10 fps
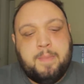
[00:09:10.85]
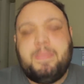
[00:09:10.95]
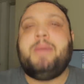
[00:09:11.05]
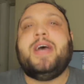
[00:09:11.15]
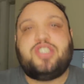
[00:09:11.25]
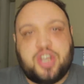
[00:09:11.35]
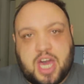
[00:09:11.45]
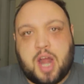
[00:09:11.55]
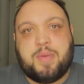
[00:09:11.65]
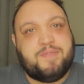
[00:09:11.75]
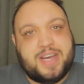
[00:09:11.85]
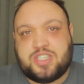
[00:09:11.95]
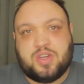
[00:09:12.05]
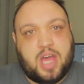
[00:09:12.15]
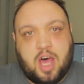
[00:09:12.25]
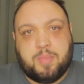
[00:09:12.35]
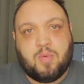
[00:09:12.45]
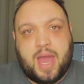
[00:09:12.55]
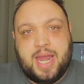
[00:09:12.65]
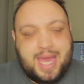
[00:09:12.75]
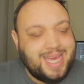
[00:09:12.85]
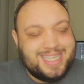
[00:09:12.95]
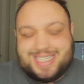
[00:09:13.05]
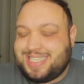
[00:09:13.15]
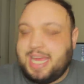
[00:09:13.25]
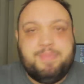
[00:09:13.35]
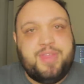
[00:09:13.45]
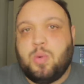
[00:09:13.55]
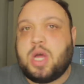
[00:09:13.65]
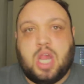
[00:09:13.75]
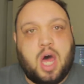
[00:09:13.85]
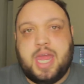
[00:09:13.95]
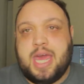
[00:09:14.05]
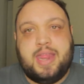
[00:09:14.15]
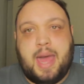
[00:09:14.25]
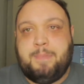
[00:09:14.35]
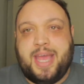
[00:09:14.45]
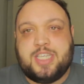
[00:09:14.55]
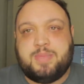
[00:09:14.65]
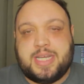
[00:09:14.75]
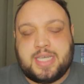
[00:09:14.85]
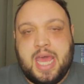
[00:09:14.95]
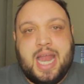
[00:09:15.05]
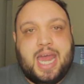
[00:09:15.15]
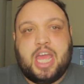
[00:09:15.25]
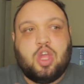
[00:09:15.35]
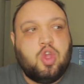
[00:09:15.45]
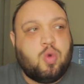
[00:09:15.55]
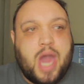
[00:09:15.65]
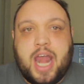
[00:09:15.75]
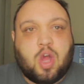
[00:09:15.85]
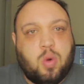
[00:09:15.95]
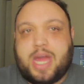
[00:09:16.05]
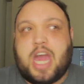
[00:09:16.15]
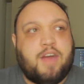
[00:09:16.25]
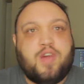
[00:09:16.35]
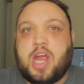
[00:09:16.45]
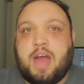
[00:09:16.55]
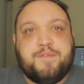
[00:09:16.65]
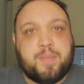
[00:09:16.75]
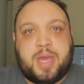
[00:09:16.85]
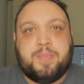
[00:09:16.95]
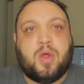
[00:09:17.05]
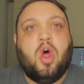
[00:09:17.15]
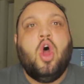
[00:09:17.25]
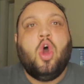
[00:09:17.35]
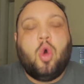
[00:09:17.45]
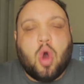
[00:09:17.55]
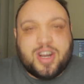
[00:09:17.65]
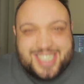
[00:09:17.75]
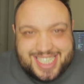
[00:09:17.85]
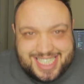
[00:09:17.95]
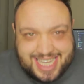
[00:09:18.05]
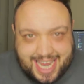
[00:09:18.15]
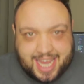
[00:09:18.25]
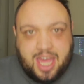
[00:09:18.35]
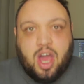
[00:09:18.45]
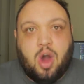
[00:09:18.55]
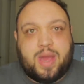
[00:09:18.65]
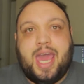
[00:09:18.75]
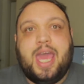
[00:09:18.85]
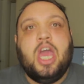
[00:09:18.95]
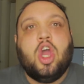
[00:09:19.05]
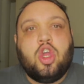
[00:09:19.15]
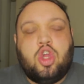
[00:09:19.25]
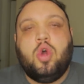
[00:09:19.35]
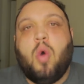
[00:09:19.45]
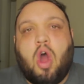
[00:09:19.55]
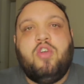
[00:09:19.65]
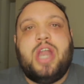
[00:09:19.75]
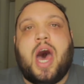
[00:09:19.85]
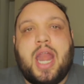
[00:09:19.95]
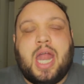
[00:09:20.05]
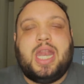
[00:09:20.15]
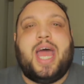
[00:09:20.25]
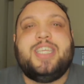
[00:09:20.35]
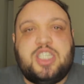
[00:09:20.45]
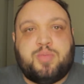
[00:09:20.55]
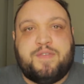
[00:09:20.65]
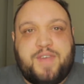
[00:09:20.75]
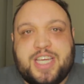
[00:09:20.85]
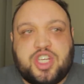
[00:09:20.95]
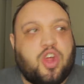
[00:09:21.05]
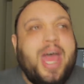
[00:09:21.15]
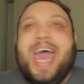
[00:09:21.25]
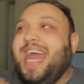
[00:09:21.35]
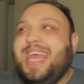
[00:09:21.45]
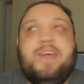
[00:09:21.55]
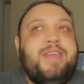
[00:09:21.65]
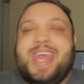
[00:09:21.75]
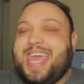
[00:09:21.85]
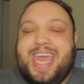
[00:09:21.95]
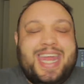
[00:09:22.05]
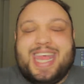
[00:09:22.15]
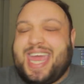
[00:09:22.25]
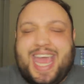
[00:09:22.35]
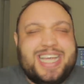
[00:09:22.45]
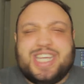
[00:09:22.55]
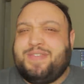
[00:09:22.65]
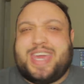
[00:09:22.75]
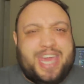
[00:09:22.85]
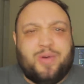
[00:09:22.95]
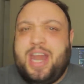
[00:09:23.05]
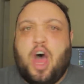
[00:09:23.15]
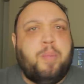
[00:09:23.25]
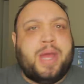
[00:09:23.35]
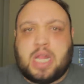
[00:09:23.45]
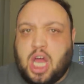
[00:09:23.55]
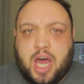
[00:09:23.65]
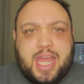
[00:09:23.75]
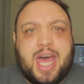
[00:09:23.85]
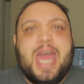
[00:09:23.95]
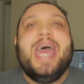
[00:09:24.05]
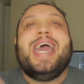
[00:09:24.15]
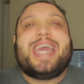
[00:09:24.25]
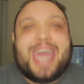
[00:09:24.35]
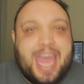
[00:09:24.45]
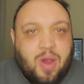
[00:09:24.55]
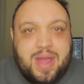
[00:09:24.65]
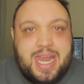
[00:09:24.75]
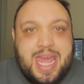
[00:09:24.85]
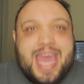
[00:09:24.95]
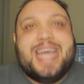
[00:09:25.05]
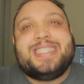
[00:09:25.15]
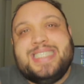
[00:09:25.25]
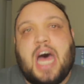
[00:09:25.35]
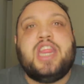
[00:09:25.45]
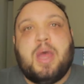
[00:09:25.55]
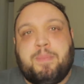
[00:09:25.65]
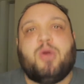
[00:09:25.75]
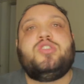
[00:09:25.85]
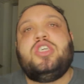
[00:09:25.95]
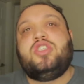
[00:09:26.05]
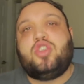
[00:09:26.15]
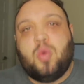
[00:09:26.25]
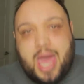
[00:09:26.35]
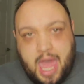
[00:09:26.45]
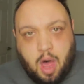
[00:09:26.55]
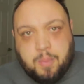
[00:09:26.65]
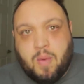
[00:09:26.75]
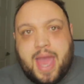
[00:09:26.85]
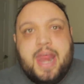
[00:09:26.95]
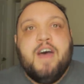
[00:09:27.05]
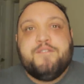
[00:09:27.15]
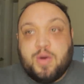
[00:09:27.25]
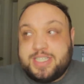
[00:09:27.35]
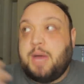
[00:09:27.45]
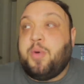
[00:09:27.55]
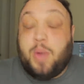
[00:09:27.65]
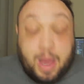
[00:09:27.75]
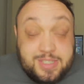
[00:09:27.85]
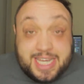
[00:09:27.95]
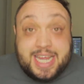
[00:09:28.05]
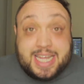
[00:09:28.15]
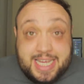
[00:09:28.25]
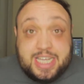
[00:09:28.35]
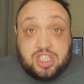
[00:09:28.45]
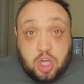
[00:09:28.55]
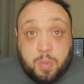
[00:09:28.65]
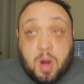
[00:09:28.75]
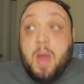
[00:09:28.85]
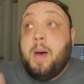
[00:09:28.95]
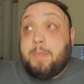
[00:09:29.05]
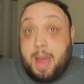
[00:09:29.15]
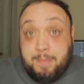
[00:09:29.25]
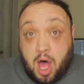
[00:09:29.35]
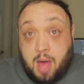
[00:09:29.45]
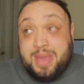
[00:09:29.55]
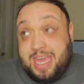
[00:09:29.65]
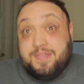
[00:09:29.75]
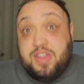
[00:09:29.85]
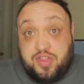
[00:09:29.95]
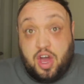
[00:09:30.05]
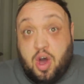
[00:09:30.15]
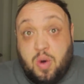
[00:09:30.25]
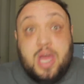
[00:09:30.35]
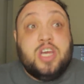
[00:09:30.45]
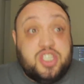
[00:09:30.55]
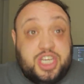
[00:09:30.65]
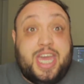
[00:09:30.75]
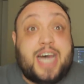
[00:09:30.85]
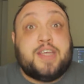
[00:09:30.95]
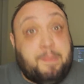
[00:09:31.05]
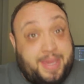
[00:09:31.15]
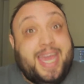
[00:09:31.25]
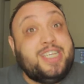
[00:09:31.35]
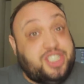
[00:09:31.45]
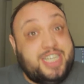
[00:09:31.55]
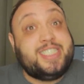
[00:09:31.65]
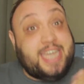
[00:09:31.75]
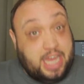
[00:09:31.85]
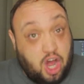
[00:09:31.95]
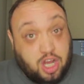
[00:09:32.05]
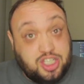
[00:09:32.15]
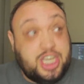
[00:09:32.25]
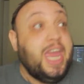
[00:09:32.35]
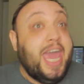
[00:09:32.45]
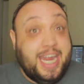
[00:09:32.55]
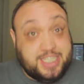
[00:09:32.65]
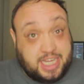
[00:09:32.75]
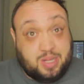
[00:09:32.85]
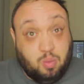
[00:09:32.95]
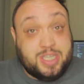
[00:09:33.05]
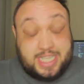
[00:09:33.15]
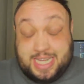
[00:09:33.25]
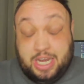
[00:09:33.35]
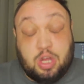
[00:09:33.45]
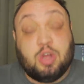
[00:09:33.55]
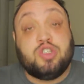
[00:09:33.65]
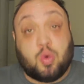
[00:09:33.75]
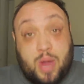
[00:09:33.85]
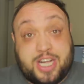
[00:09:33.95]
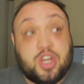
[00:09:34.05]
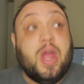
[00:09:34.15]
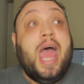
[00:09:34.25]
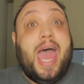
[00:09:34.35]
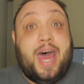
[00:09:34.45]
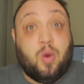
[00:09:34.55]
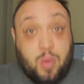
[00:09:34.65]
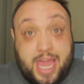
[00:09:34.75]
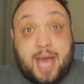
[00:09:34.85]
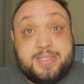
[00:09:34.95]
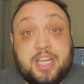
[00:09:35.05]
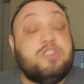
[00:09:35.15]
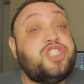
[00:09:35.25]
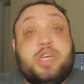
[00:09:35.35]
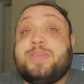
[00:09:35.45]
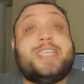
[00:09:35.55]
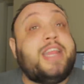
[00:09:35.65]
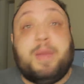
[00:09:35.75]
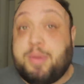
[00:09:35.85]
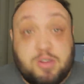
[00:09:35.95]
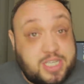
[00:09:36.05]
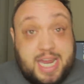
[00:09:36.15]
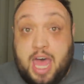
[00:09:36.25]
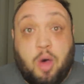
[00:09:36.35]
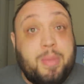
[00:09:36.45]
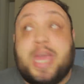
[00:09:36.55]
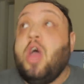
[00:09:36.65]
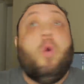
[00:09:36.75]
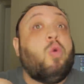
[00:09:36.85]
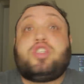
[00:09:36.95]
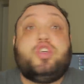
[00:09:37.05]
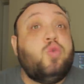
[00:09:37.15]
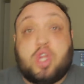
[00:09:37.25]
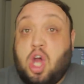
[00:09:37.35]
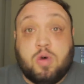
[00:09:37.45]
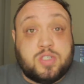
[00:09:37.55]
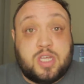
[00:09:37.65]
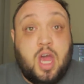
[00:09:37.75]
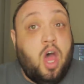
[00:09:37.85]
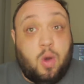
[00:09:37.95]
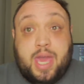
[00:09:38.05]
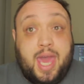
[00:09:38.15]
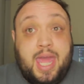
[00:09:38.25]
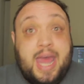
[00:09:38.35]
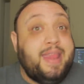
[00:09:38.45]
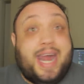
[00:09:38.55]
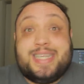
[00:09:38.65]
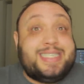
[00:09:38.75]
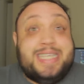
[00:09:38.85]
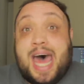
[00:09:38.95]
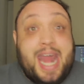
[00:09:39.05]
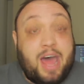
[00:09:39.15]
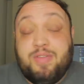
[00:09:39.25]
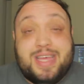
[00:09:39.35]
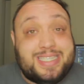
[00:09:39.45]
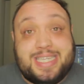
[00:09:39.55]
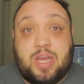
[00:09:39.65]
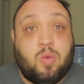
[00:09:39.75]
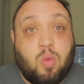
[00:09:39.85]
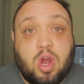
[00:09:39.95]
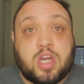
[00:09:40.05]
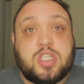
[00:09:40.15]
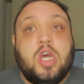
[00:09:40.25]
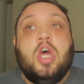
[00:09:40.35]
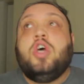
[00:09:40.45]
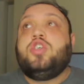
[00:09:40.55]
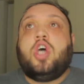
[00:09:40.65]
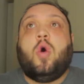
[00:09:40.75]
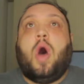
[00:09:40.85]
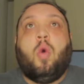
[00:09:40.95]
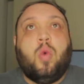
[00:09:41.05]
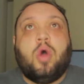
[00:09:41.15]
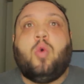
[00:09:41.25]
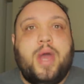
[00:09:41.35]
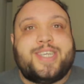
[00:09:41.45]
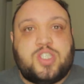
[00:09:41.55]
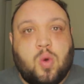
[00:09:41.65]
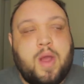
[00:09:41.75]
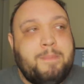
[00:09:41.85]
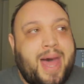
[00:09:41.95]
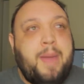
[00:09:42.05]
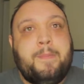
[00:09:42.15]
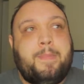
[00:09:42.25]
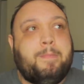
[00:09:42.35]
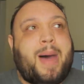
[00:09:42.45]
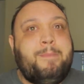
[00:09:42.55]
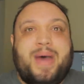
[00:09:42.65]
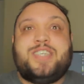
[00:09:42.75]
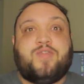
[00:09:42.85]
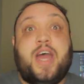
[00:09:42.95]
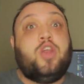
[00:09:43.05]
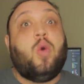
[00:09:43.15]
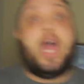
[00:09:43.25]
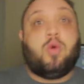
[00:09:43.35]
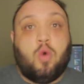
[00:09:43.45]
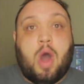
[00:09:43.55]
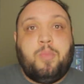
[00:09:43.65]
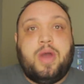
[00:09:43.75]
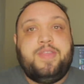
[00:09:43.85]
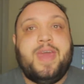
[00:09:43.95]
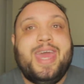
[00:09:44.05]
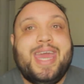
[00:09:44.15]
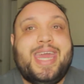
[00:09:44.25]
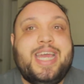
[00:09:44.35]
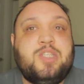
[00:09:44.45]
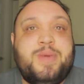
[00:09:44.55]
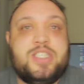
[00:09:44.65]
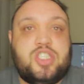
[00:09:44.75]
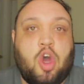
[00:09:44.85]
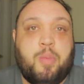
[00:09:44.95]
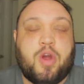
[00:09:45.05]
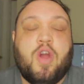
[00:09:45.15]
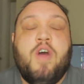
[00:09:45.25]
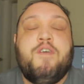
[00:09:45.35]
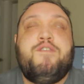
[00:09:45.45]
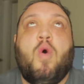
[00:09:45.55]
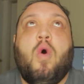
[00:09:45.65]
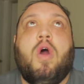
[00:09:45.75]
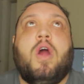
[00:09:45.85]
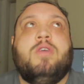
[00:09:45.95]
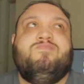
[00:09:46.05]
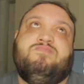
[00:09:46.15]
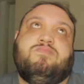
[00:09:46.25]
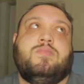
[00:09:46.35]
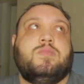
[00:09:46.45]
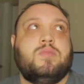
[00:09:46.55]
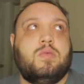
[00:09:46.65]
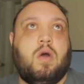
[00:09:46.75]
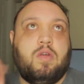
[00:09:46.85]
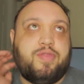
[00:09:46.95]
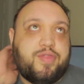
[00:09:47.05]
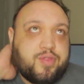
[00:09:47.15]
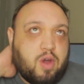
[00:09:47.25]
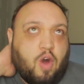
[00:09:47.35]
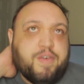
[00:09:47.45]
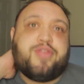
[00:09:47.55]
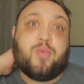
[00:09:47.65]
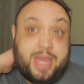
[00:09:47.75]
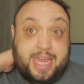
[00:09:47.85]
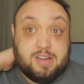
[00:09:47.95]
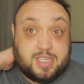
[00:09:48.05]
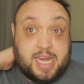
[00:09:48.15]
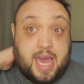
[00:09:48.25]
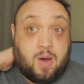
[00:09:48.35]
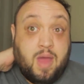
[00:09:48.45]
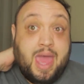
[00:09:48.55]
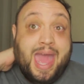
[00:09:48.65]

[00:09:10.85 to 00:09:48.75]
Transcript: Maybe I should have got a professional help, right? Same thing with Claudia in that basement. Like, you gotta quit covering up for people who are sick, okay? You are not a licensed professional. And even the, in the case of Karen helping Claudia, Karen is not the person to help, right? For example, when I was getting clean and sober, my mom, even though she has a PhD in psychology and is a, was the clinical director at a rehab center, she was not the person to help me. We're too close, okay? That is not how this thing works. So a real quick story, my, my best friend who I grew up with, he has been sober for over three years now.